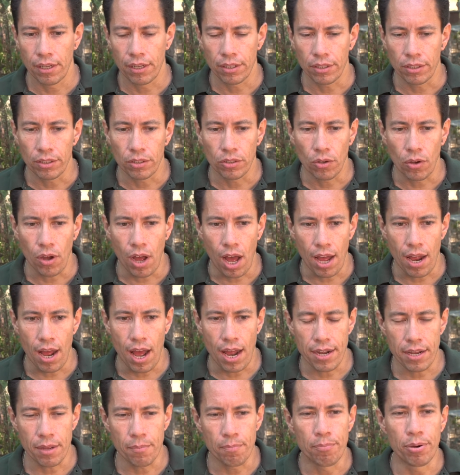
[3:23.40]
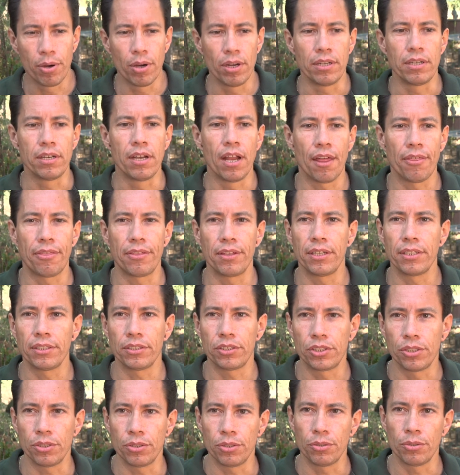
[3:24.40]
I didn't put nothing
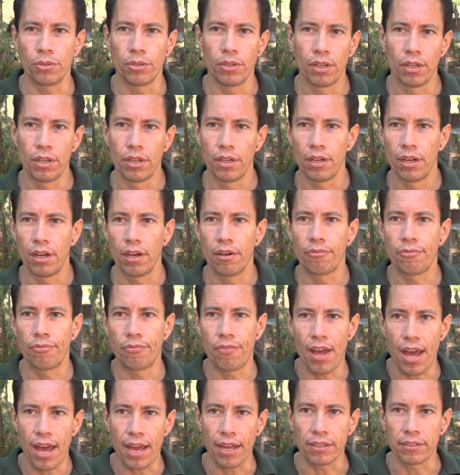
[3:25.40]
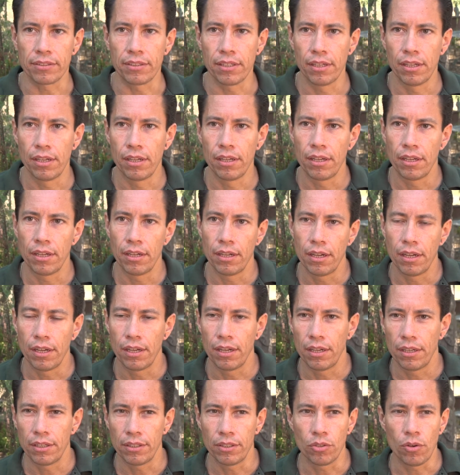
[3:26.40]
into effect.
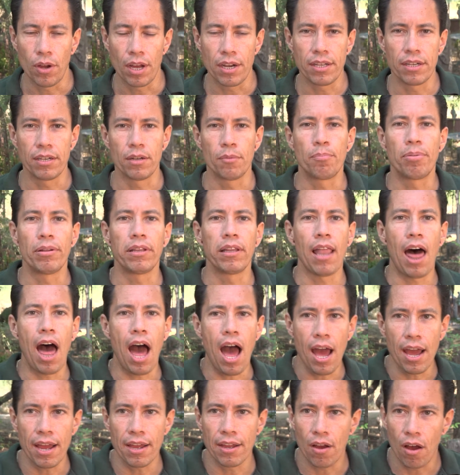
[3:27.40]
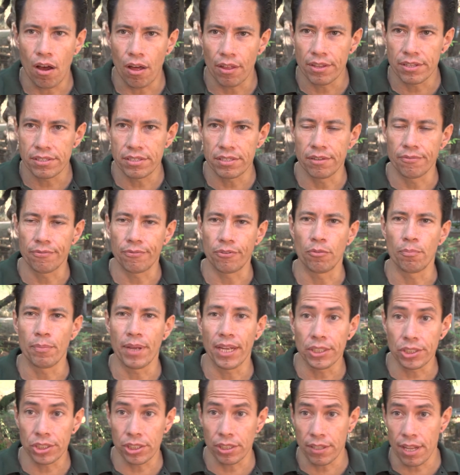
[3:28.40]
I didn't apply all this
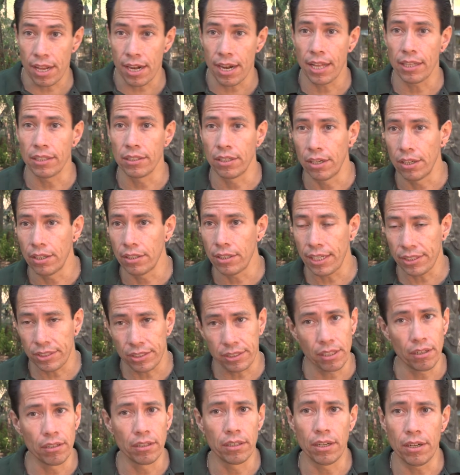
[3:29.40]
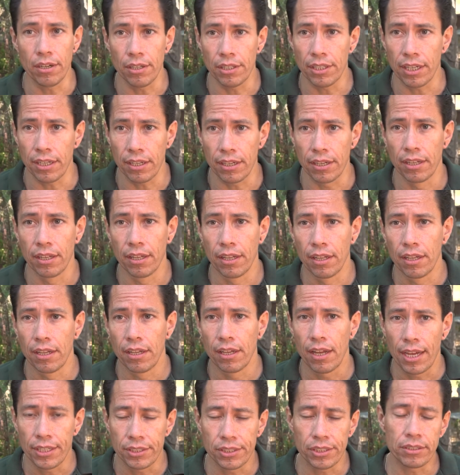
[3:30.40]
information that I learned. I still learned it.
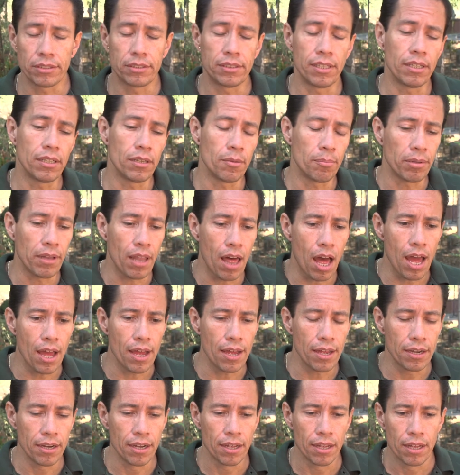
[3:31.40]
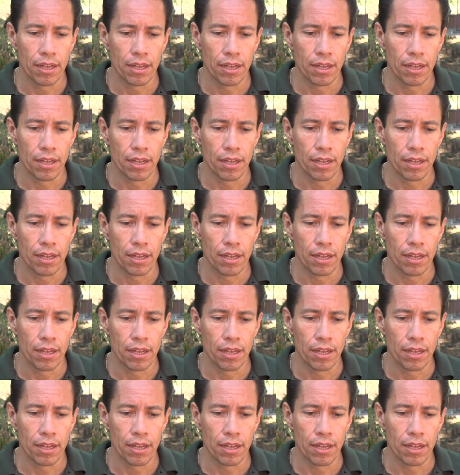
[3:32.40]
I just didn't apply it.